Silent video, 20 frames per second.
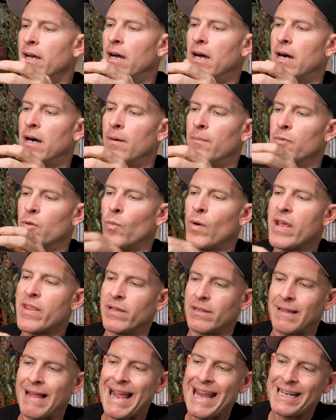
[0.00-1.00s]
The way
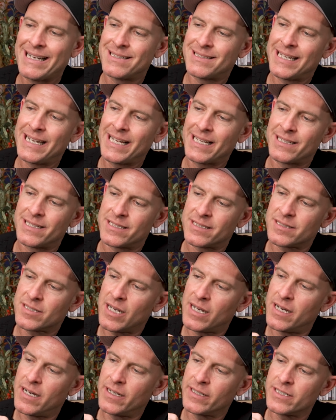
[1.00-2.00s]
the light's hitting this
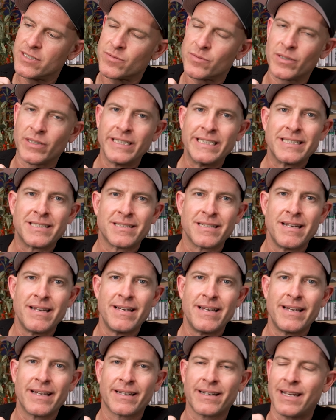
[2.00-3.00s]
tongue is really
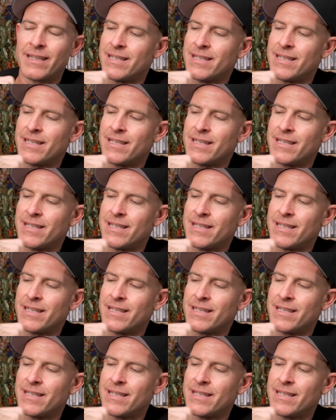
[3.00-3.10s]
sick.